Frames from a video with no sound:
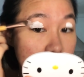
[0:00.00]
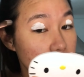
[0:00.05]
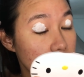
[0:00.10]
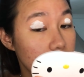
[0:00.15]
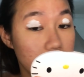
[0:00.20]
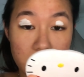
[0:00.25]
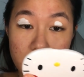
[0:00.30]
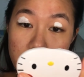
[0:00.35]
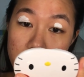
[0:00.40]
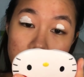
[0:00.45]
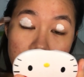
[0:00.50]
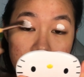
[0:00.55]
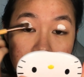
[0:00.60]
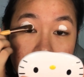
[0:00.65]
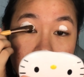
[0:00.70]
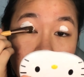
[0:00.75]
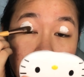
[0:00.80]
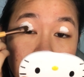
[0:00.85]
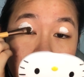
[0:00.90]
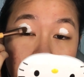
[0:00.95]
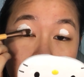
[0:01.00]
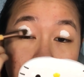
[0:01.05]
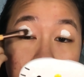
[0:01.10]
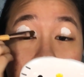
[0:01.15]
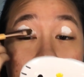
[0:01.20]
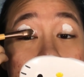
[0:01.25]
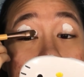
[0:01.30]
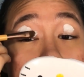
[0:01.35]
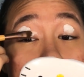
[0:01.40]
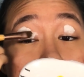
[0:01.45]
my eyes.
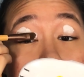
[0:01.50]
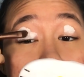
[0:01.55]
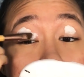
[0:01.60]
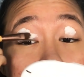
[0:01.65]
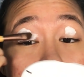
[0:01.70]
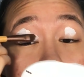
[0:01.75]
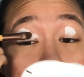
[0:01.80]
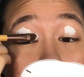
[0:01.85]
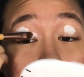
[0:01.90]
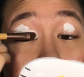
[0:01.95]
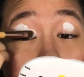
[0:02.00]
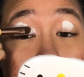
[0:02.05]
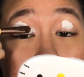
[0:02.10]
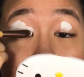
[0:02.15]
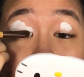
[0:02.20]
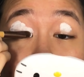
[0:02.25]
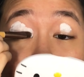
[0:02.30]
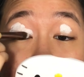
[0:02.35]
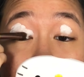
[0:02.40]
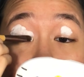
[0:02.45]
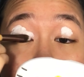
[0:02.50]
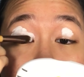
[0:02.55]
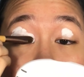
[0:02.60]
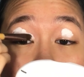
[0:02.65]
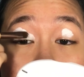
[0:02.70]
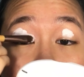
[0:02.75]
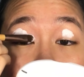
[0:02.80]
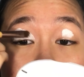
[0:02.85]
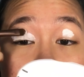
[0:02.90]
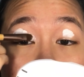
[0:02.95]
This is my first time using
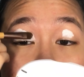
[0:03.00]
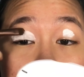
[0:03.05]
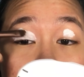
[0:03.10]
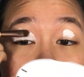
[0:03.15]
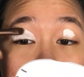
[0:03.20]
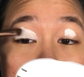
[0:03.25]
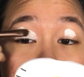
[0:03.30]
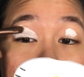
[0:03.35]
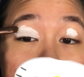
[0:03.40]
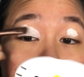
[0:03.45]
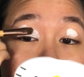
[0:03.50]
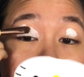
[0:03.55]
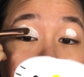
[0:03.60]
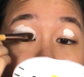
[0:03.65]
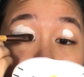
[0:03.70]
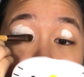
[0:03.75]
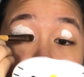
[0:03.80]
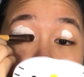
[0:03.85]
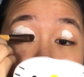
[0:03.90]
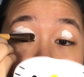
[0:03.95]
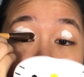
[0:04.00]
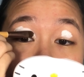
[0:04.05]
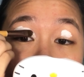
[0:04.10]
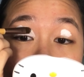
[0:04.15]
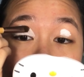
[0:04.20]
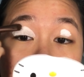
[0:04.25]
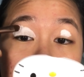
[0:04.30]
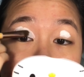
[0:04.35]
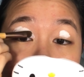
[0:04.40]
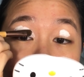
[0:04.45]
white face paint as an
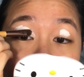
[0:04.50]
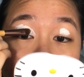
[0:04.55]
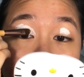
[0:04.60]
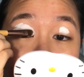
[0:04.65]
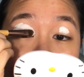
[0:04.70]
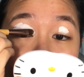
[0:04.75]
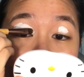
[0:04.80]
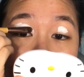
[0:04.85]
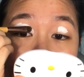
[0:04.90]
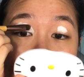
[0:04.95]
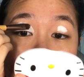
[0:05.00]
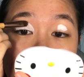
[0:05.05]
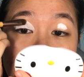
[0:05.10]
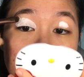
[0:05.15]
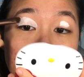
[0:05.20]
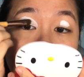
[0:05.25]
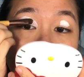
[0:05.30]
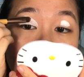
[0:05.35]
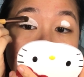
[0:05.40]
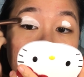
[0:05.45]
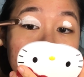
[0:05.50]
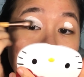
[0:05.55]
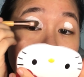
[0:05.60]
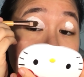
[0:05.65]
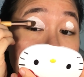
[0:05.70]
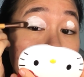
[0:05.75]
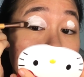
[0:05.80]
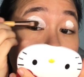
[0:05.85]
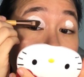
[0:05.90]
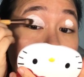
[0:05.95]
eyeshadow primer. I want to
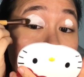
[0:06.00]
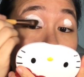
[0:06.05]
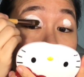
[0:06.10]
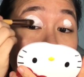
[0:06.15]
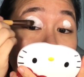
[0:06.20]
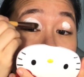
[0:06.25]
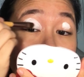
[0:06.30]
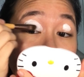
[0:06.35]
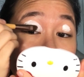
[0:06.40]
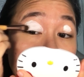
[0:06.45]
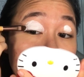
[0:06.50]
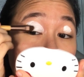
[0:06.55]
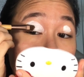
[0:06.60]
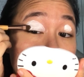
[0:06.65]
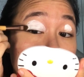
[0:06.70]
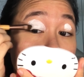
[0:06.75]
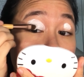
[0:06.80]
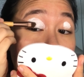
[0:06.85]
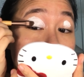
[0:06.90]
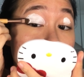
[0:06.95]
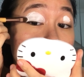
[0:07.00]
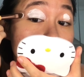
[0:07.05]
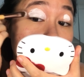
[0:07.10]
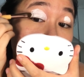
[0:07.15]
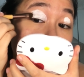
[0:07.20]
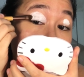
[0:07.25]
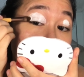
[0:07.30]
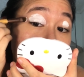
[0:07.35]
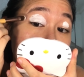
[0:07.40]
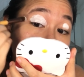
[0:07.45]
use this to brighten up my
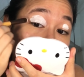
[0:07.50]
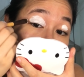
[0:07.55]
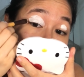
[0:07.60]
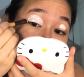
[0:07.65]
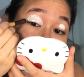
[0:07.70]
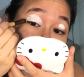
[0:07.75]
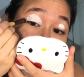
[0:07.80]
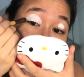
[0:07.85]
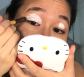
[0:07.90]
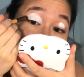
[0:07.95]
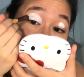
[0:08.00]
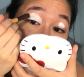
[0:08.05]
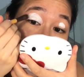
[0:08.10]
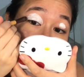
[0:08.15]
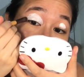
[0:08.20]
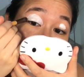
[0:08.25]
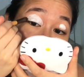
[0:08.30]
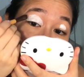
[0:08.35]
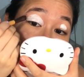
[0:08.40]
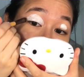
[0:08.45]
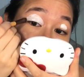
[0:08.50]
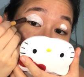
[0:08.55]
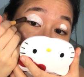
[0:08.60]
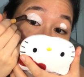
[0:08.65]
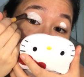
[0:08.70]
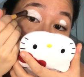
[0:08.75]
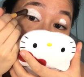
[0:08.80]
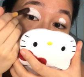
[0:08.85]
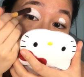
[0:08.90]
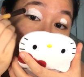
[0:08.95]
colorful eyeshadows. I'm
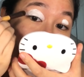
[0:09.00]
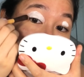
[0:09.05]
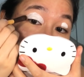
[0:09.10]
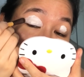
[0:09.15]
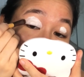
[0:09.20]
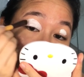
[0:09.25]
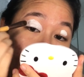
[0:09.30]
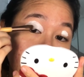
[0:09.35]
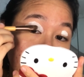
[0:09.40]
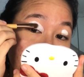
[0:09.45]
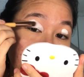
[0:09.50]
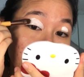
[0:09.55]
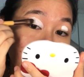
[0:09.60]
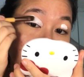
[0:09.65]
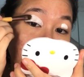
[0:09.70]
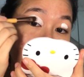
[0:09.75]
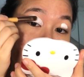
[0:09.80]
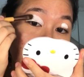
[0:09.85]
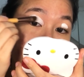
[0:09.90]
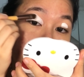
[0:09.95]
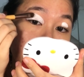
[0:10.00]
putting the face paint